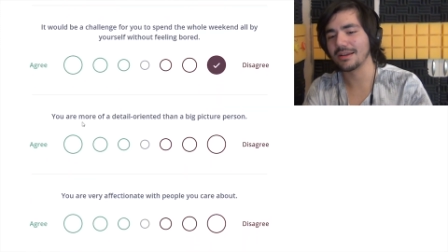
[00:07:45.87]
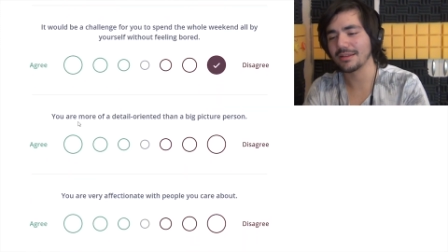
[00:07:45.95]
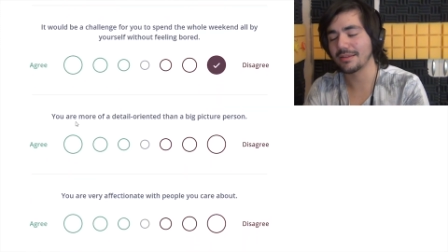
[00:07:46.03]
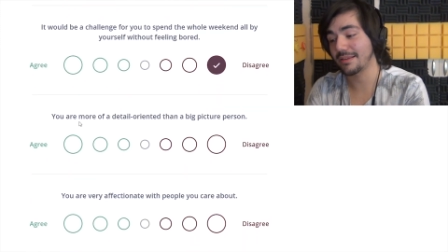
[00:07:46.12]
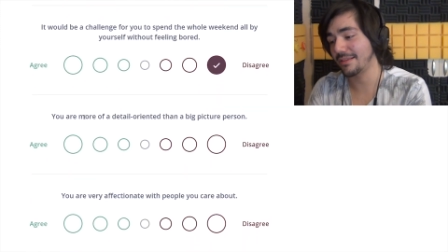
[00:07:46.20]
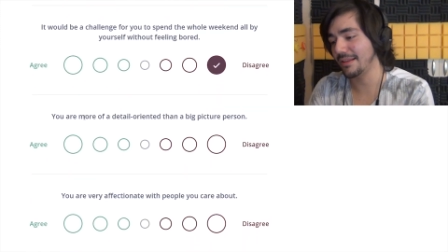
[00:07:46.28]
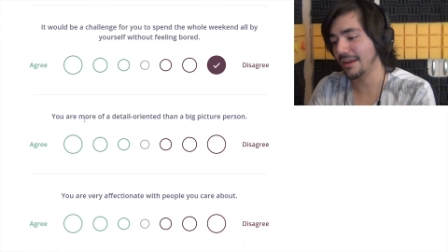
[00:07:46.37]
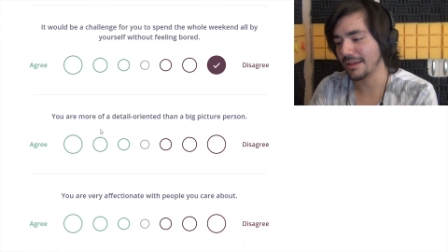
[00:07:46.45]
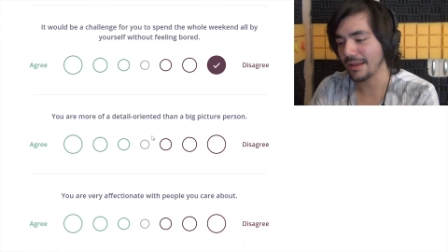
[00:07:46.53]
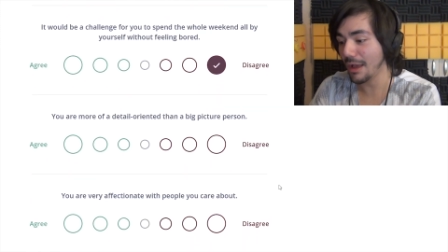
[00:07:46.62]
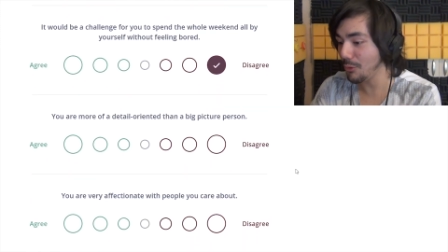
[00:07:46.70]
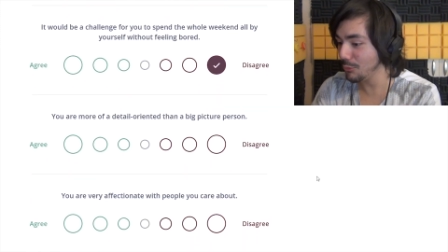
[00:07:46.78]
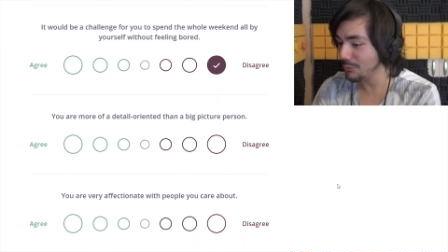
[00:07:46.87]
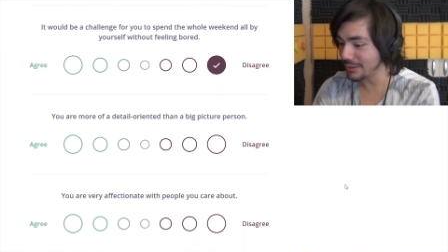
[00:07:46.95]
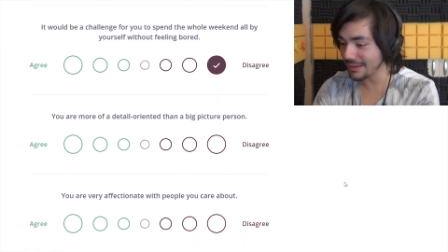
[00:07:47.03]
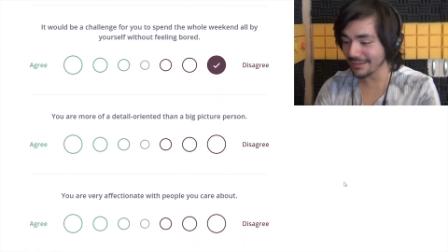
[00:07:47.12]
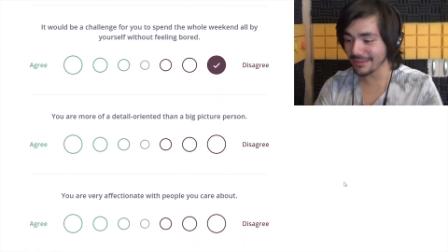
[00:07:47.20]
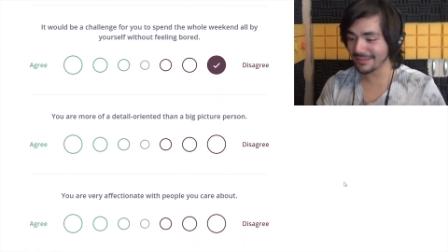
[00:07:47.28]
69. Oh,
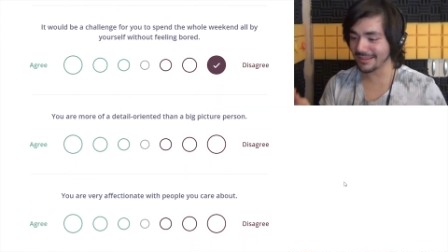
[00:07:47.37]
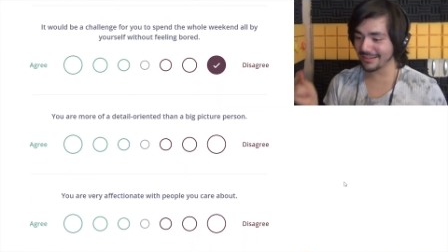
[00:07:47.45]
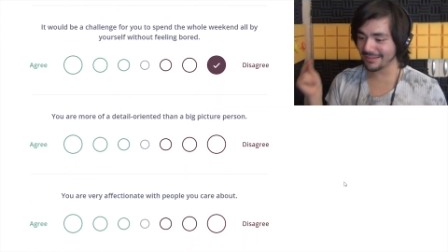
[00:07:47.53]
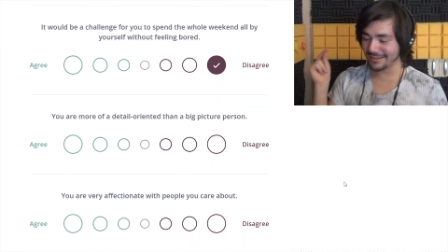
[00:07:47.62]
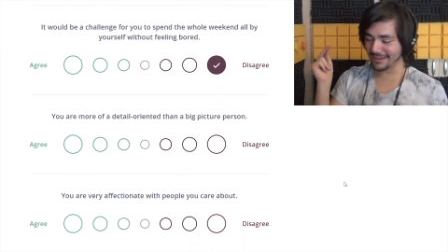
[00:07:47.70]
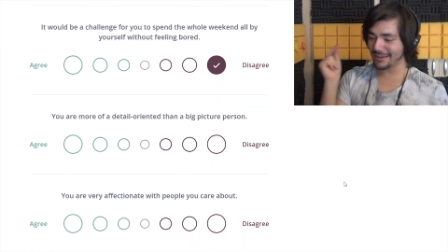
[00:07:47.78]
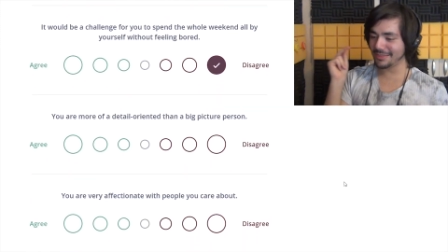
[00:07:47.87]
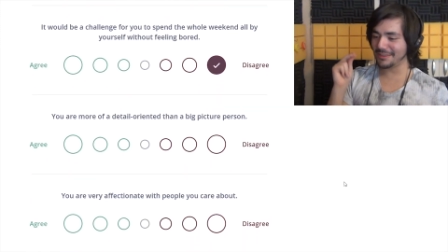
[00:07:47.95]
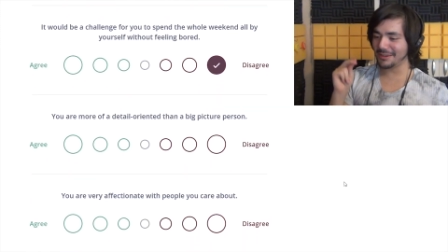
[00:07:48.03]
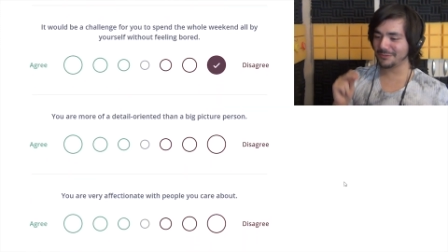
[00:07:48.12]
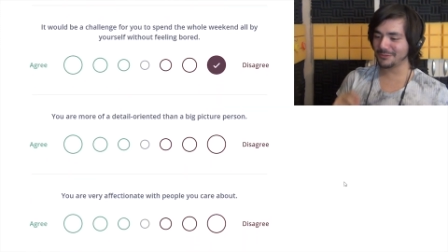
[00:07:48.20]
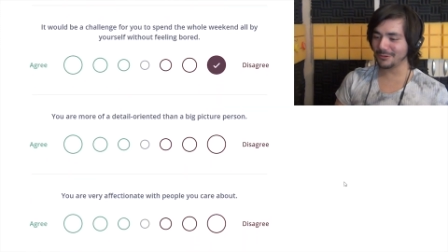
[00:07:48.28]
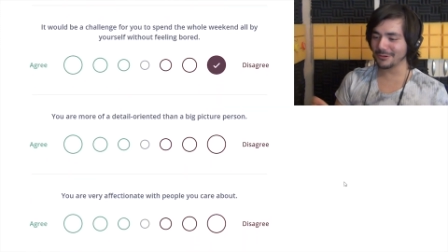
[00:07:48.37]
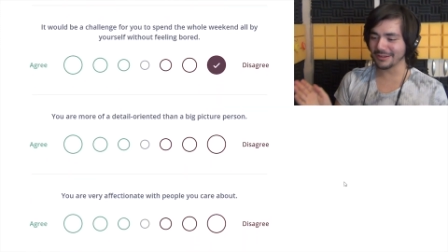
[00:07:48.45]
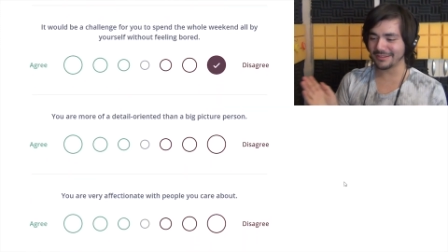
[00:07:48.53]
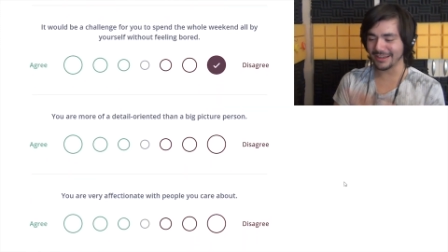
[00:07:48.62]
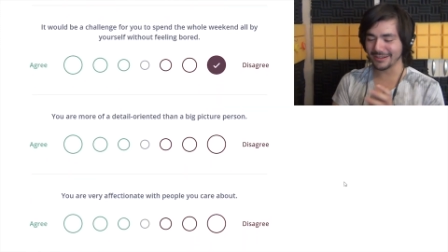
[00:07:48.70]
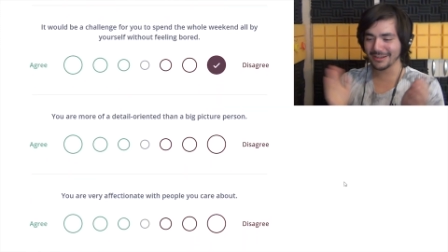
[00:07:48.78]
this is the 69th day of
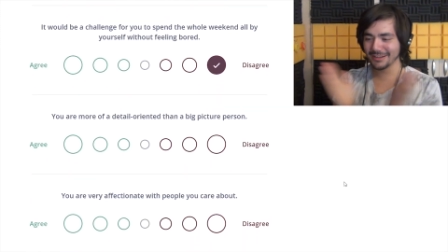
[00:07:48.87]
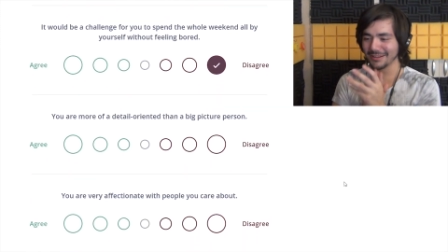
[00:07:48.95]
quarantine.